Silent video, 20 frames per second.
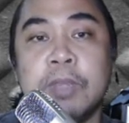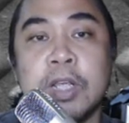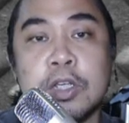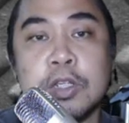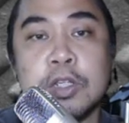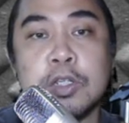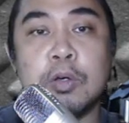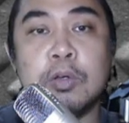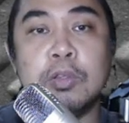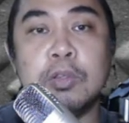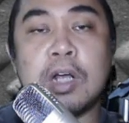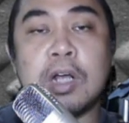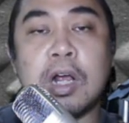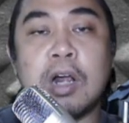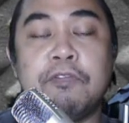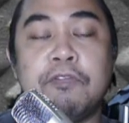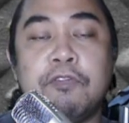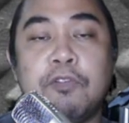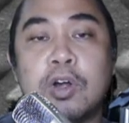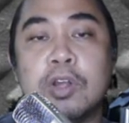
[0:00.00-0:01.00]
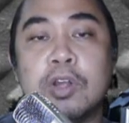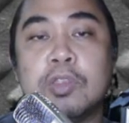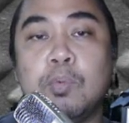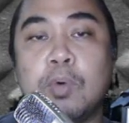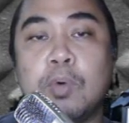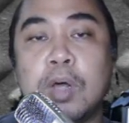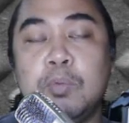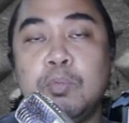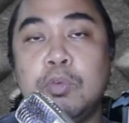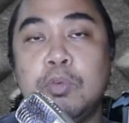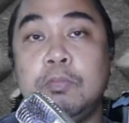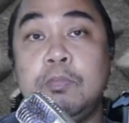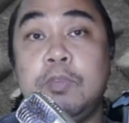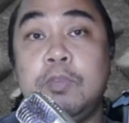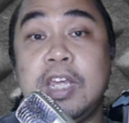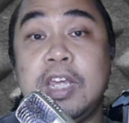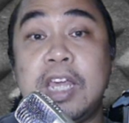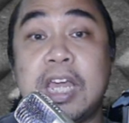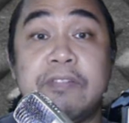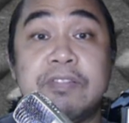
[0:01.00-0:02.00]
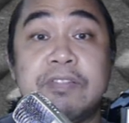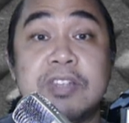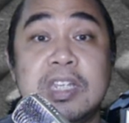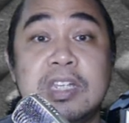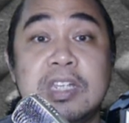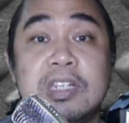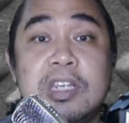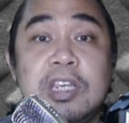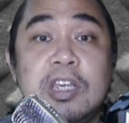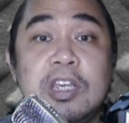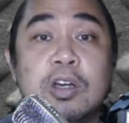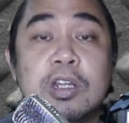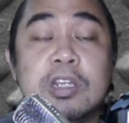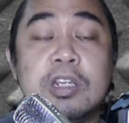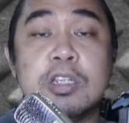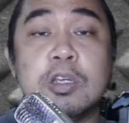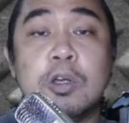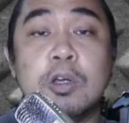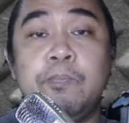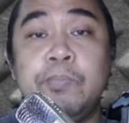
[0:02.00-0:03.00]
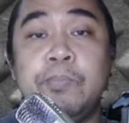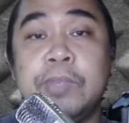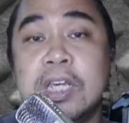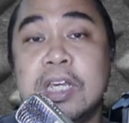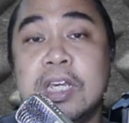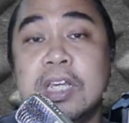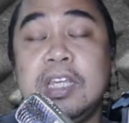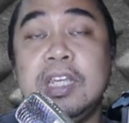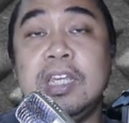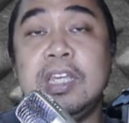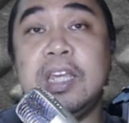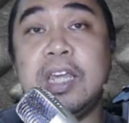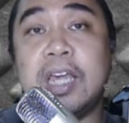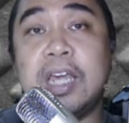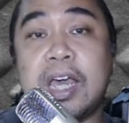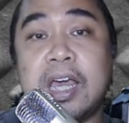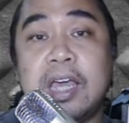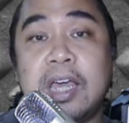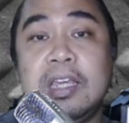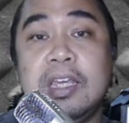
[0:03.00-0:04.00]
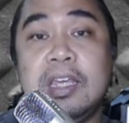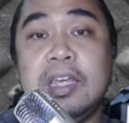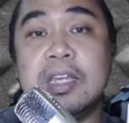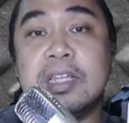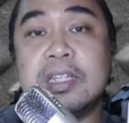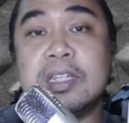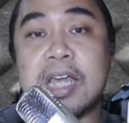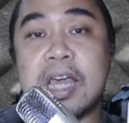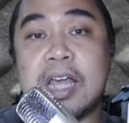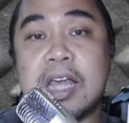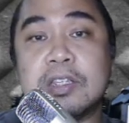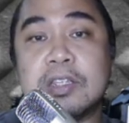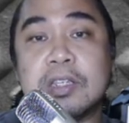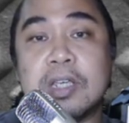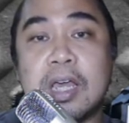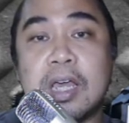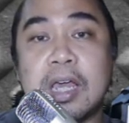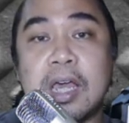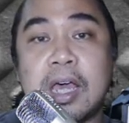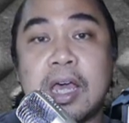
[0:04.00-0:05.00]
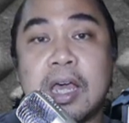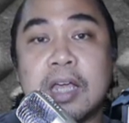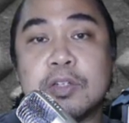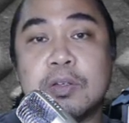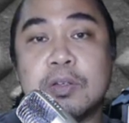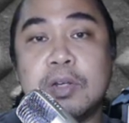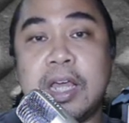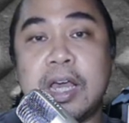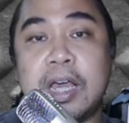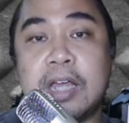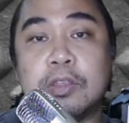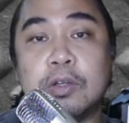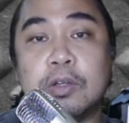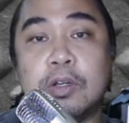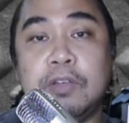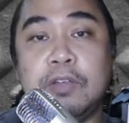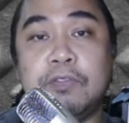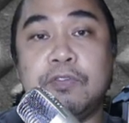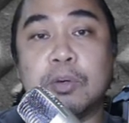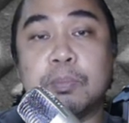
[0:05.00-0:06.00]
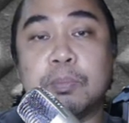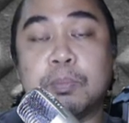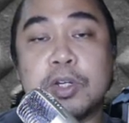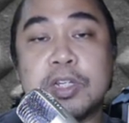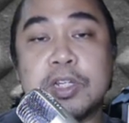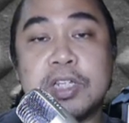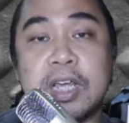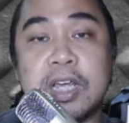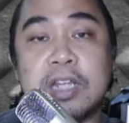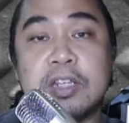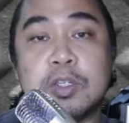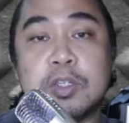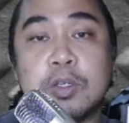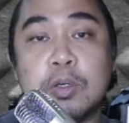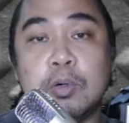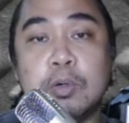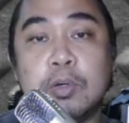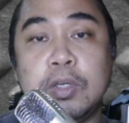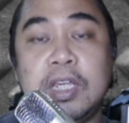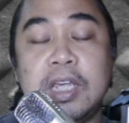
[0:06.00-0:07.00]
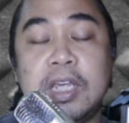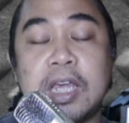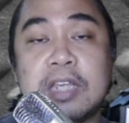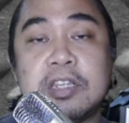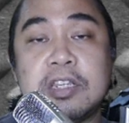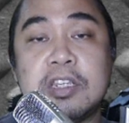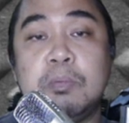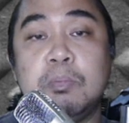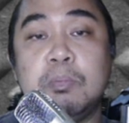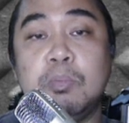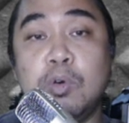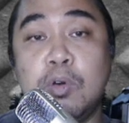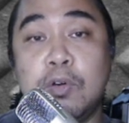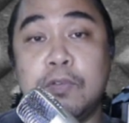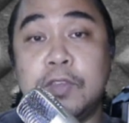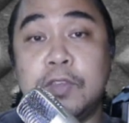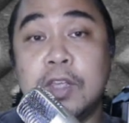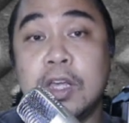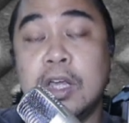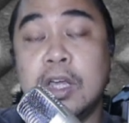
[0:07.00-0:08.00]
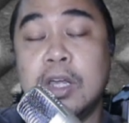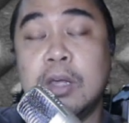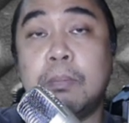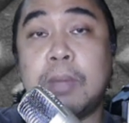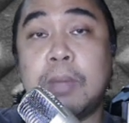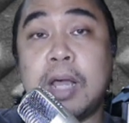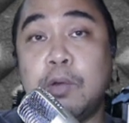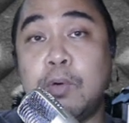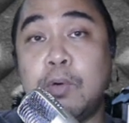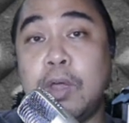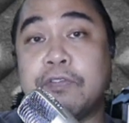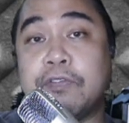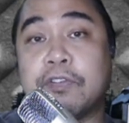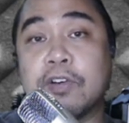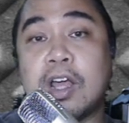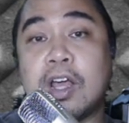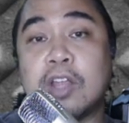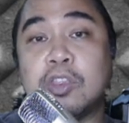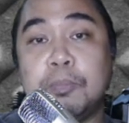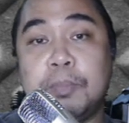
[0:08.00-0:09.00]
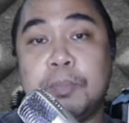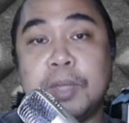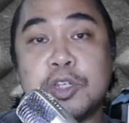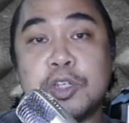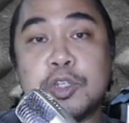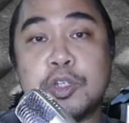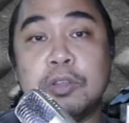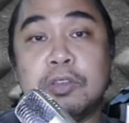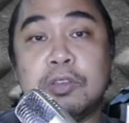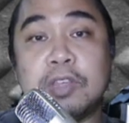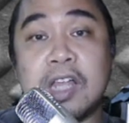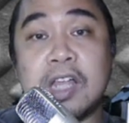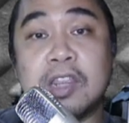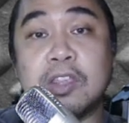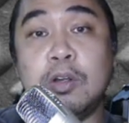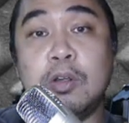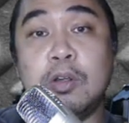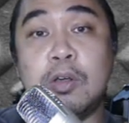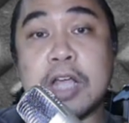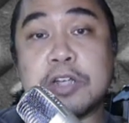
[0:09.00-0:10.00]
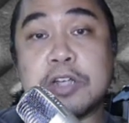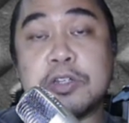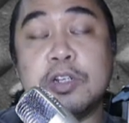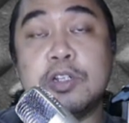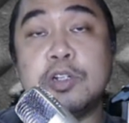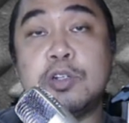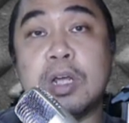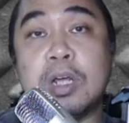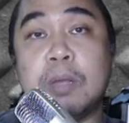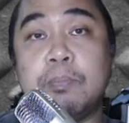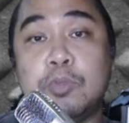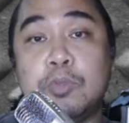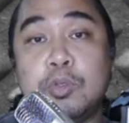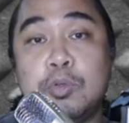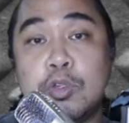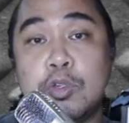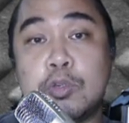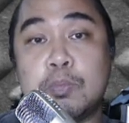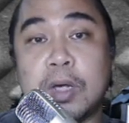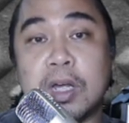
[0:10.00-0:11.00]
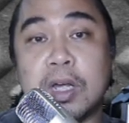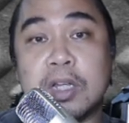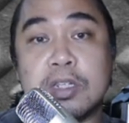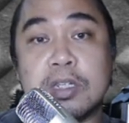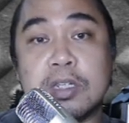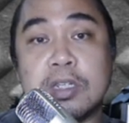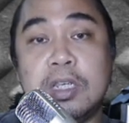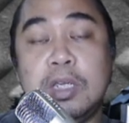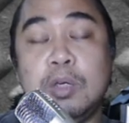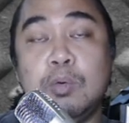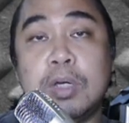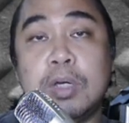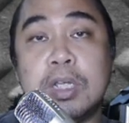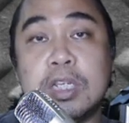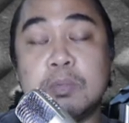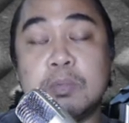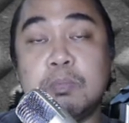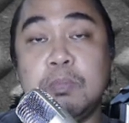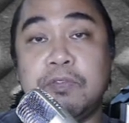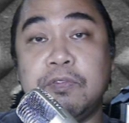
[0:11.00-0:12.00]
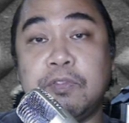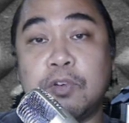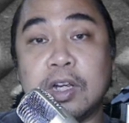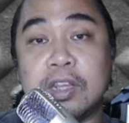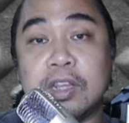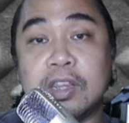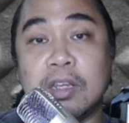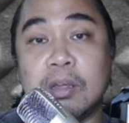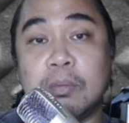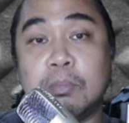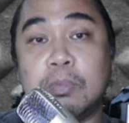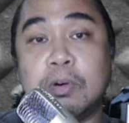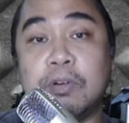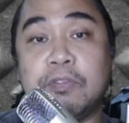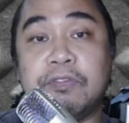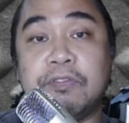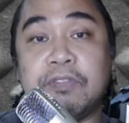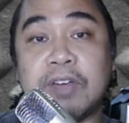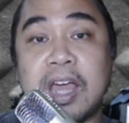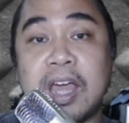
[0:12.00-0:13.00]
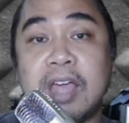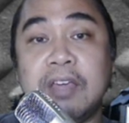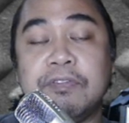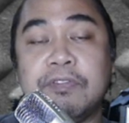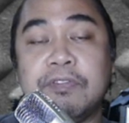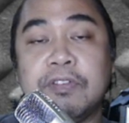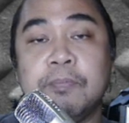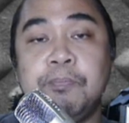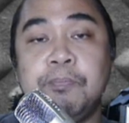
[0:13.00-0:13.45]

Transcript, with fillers: So our fourth one would be FC Zeon. So he uh, he is as actually at 34%, so he hasn't moved. By the way, I forgot to mention Tantalo actually jumped two spots. He was before at number 5,